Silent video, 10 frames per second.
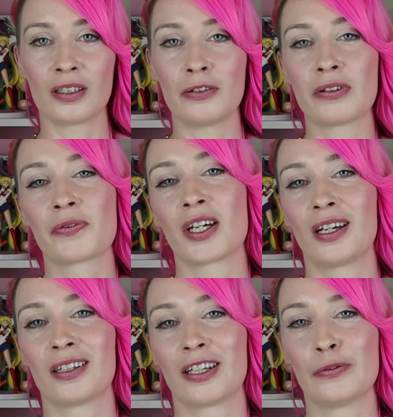You would have
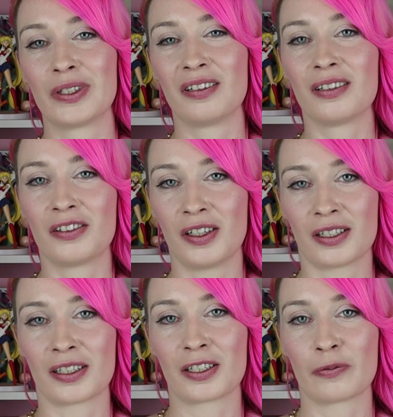thought that when
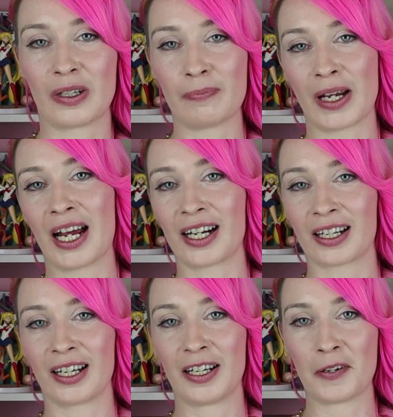Jesus went
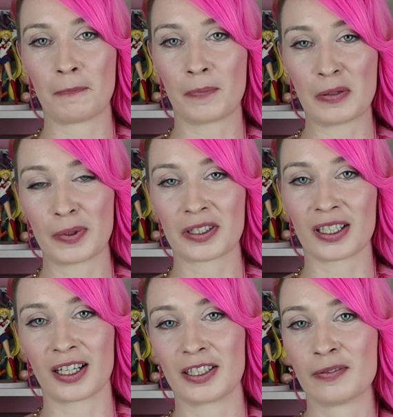back and people
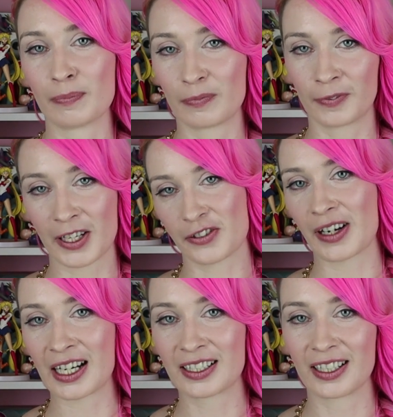saw him
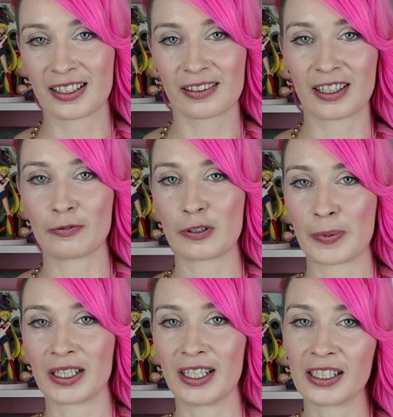resurrected, they would
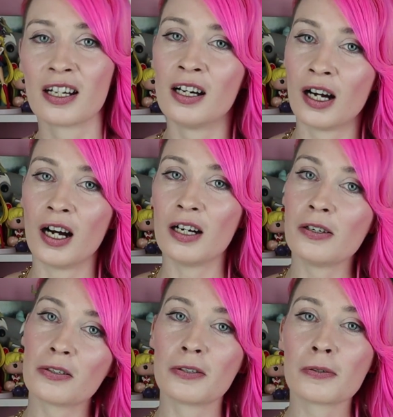have been like,
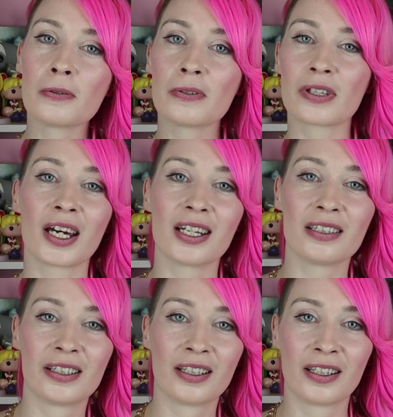"Oh cool, that